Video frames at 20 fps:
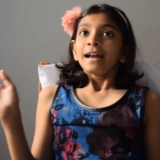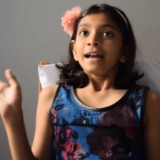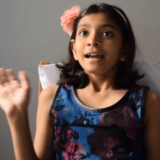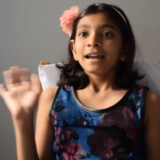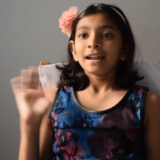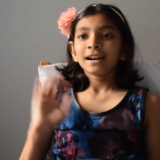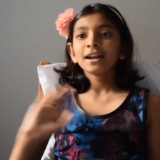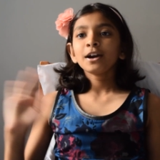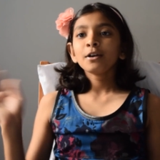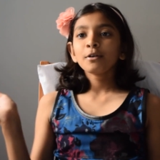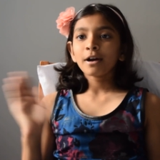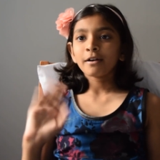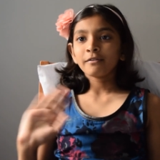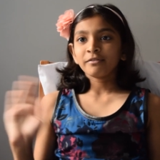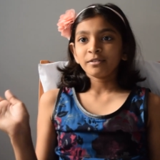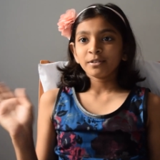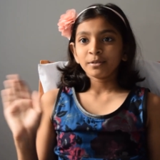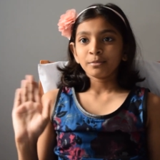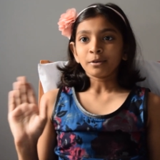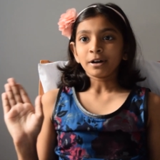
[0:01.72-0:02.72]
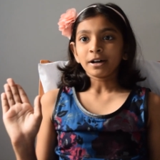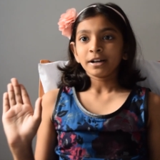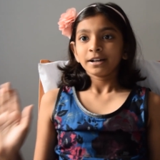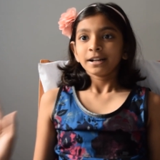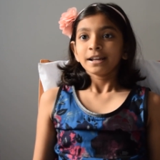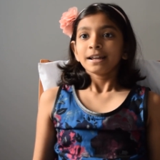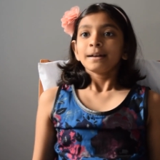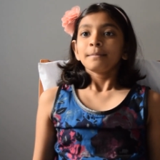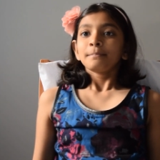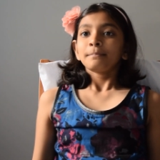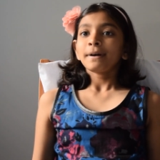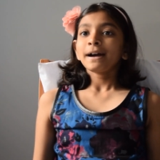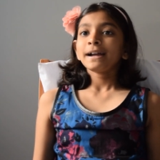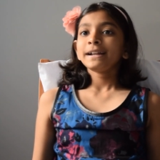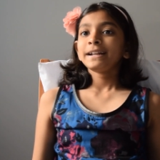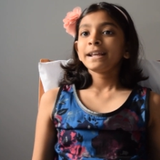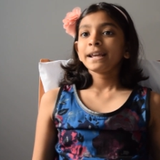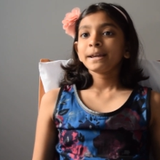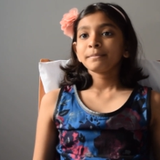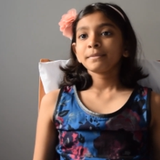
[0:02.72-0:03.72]
Hello everyone, my
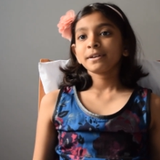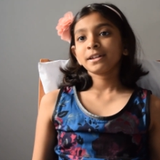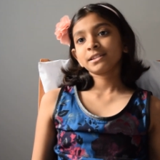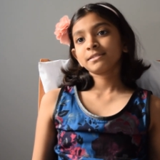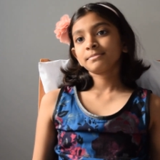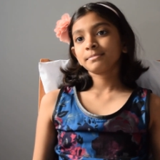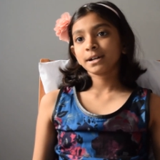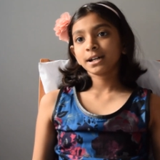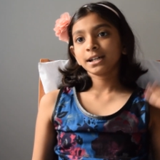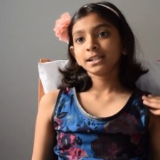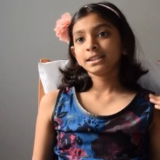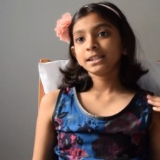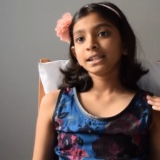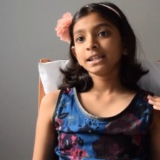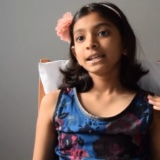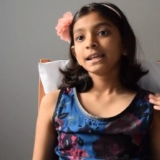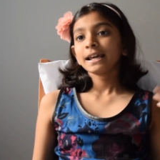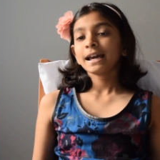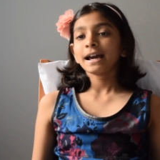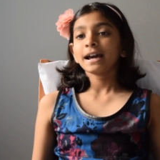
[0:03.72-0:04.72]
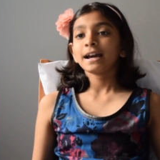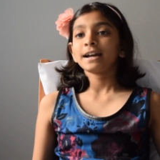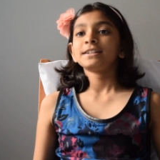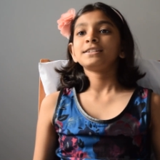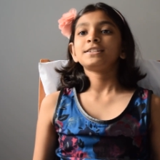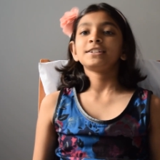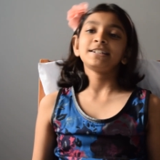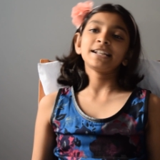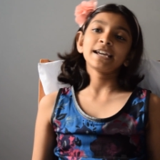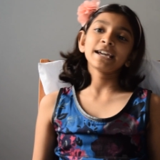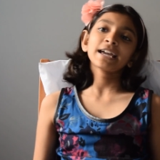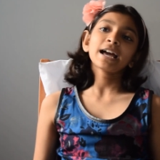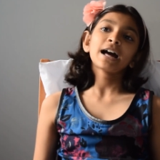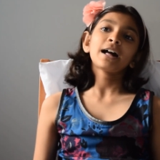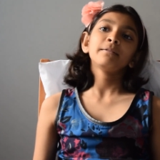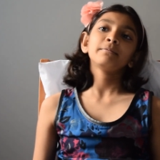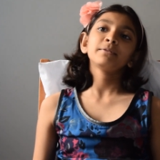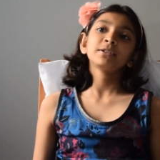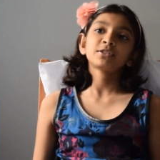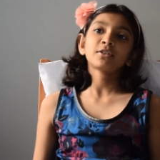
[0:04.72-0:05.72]
name is Mahati, and today
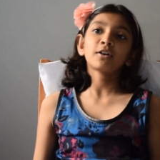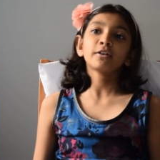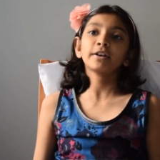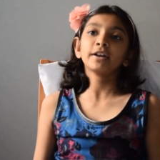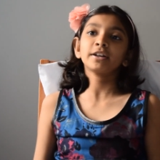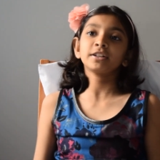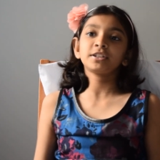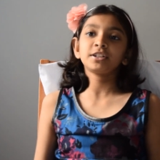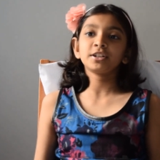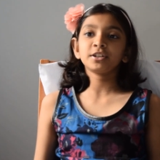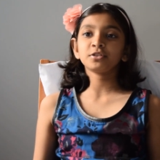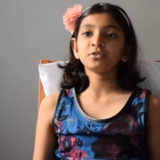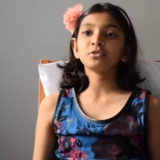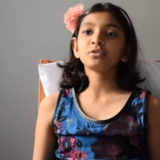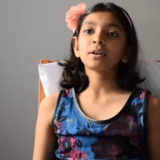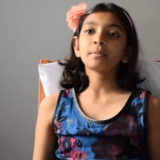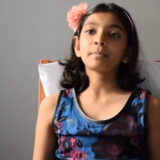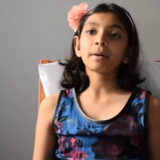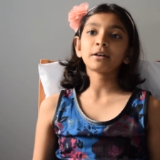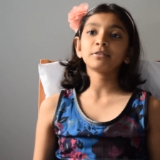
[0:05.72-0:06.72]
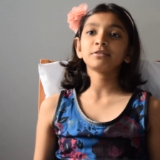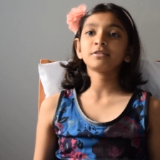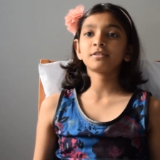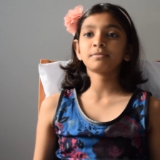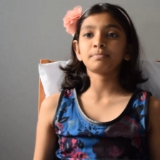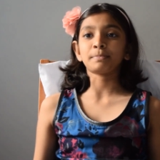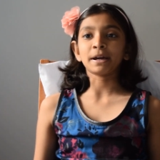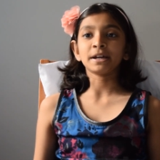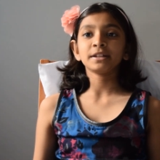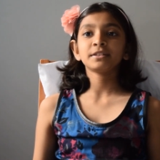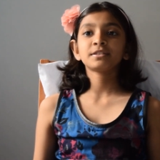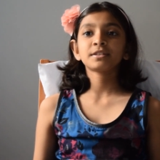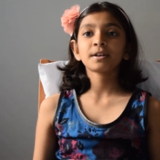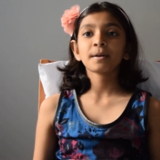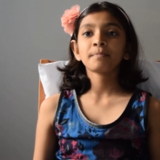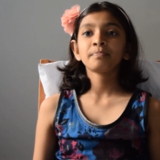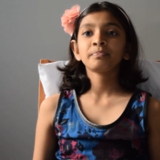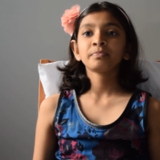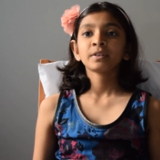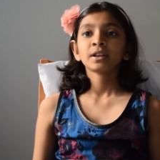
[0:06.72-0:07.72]
I'll be talking to you about space.
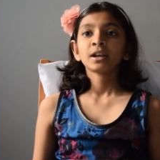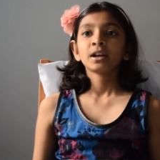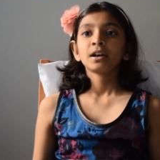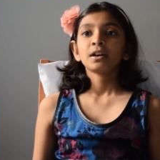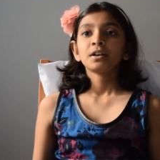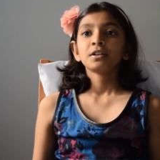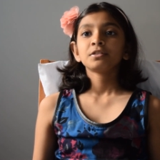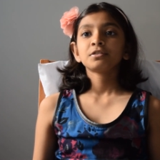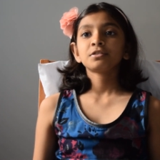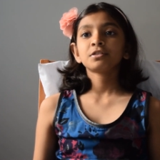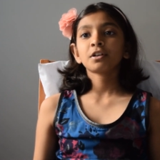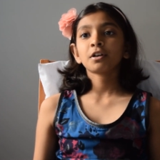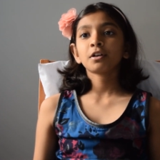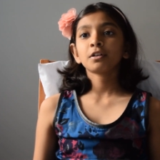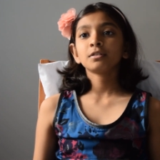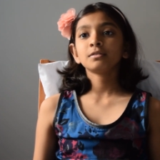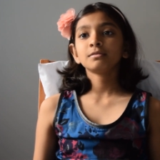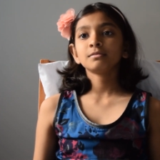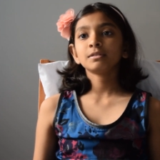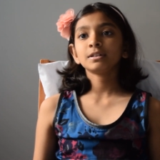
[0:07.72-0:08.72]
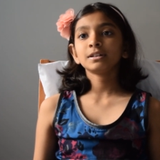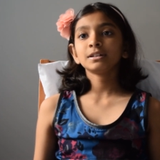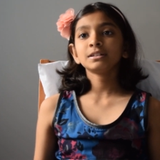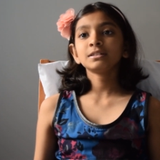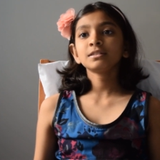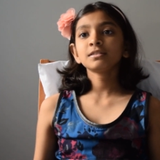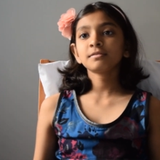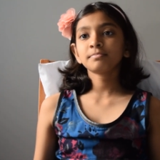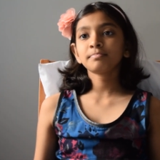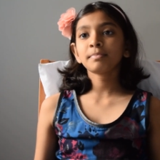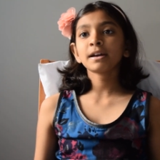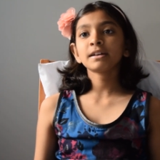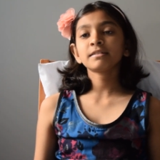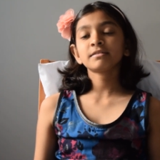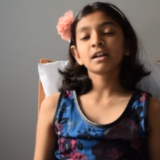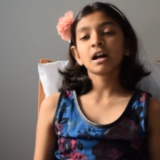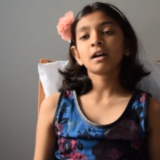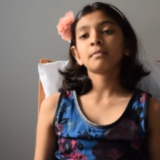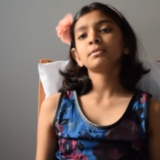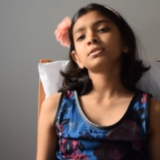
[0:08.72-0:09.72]
So in
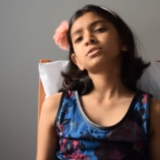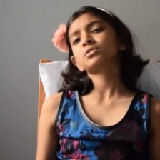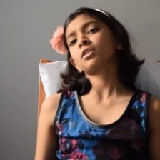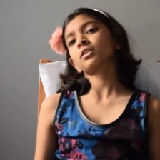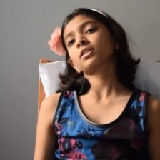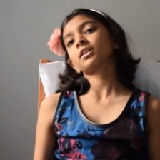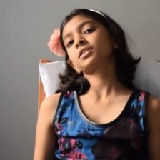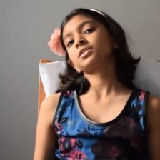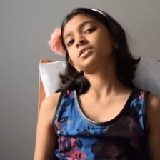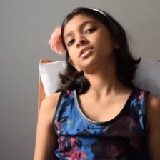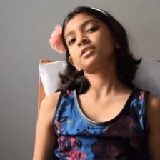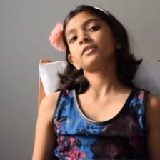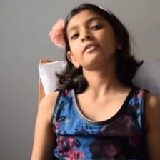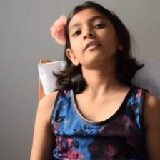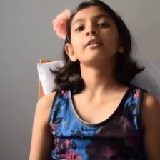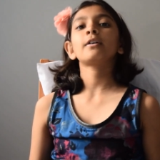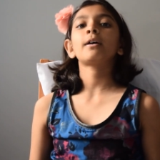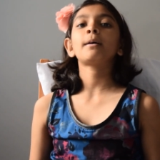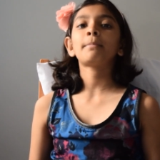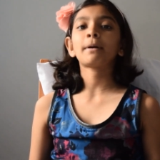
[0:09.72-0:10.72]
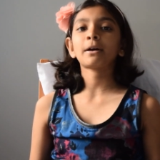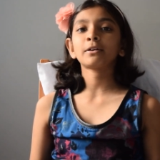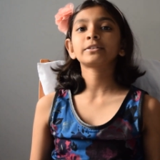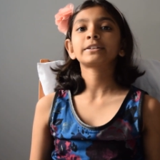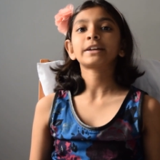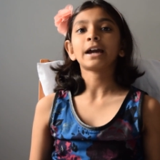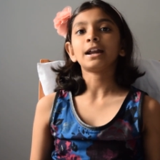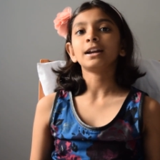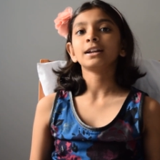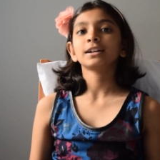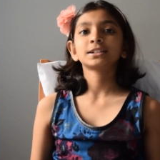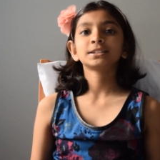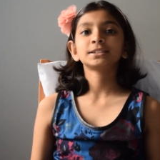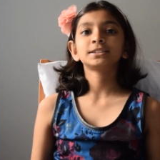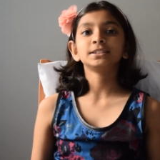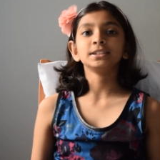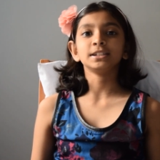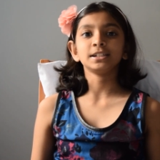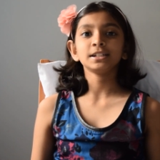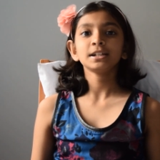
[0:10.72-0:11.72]
space I'll be talking to you about
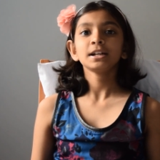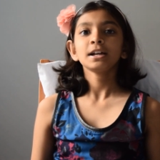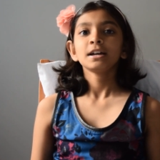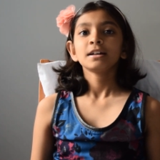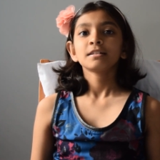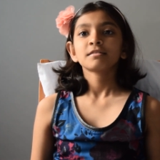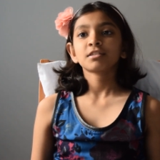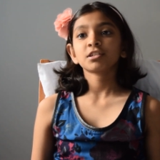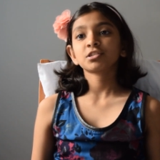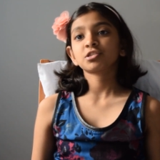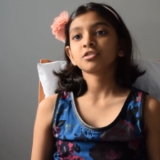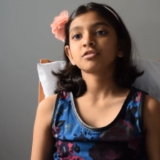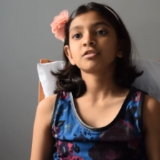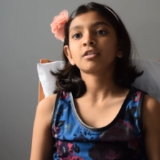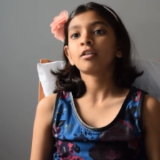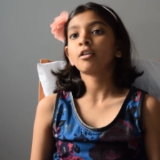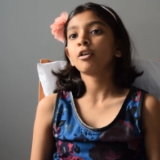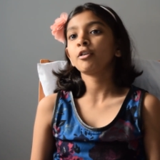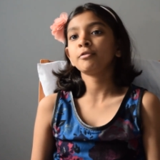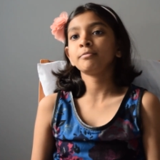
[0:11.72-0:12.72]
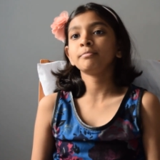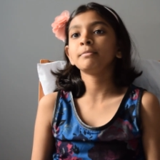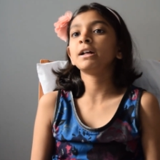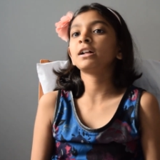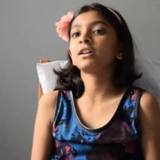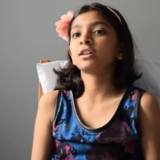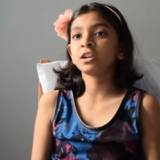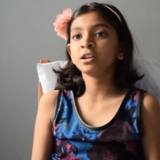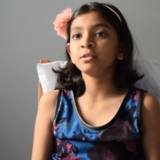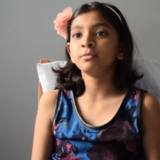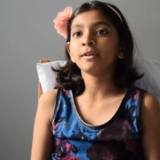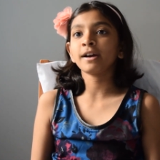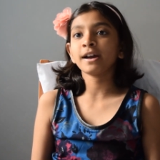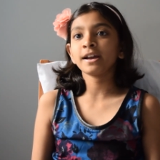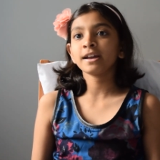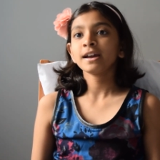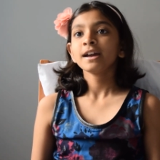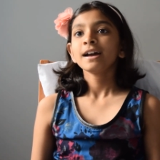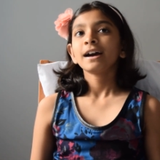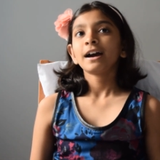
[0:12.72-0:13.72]
galaxies such as our own Milky
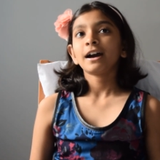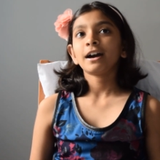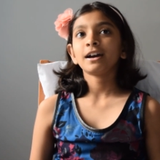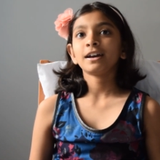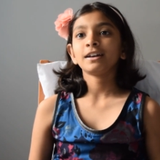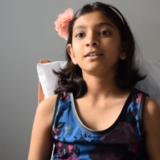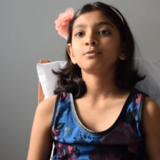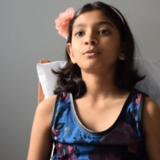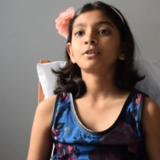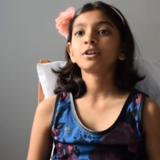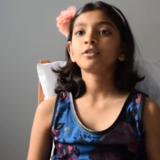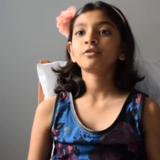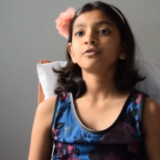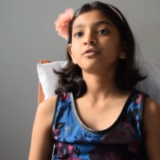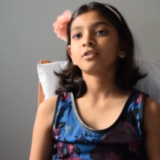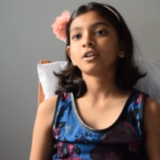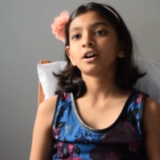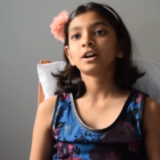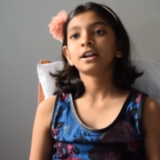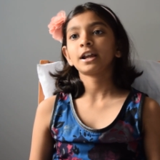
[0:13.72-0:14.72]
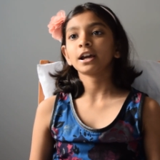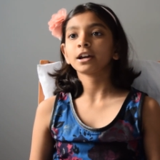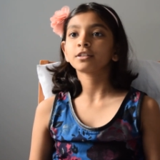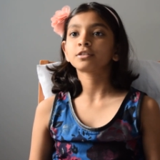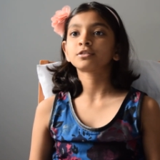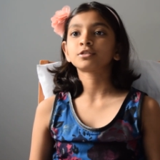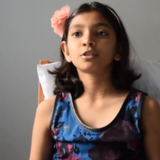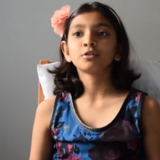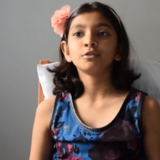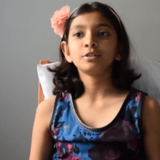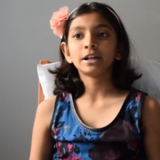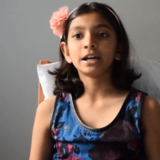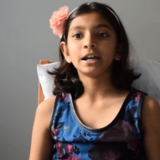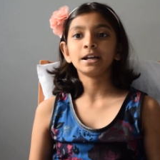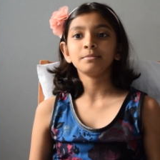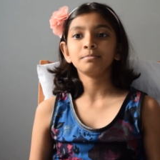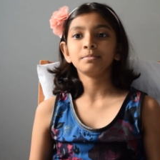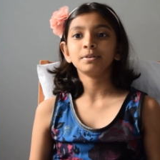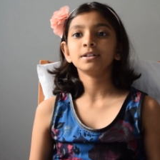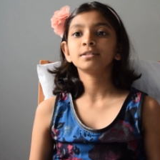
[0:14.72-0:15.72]
Way and one of our next door
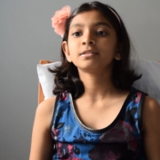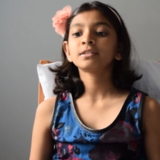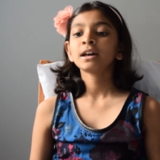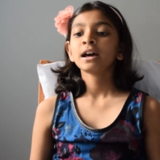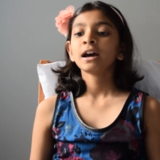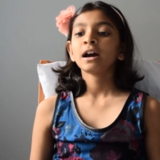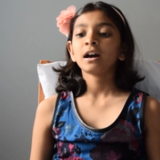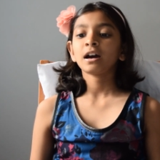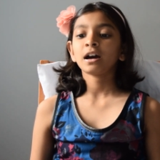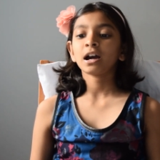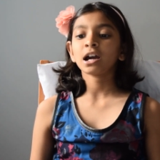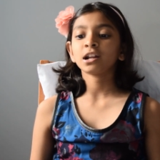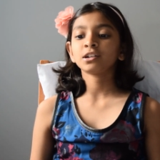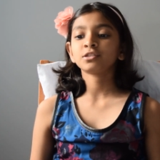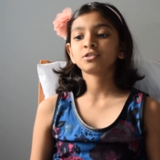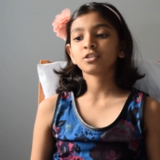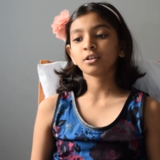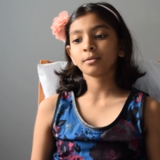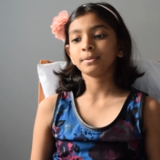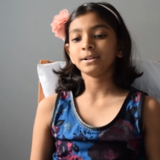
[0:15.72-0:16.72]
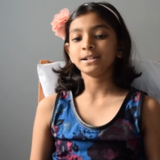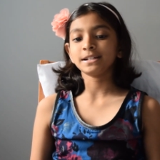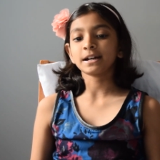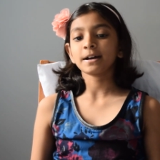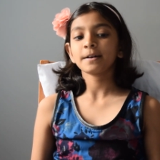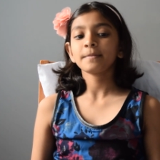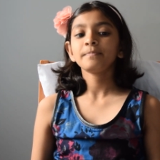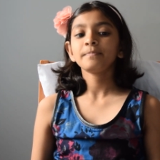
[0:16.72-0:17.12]
neighbours Andromeda.